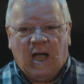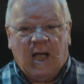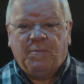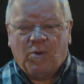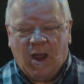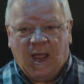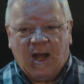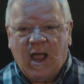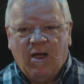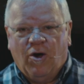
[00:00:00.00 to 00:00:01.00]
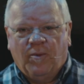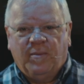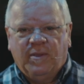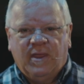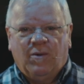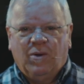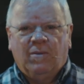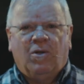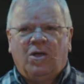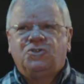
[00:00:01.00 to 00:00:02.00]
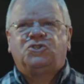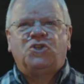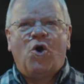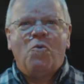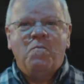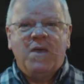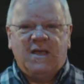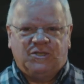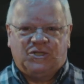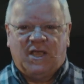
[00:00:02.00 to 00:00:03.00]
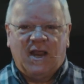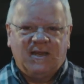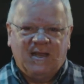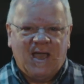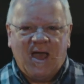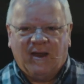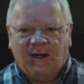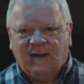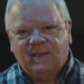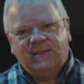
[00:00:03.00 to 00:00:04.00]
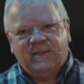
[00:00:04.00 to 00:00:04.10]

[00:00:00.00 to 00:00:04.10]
I pray and I hope that we will all so miss getting together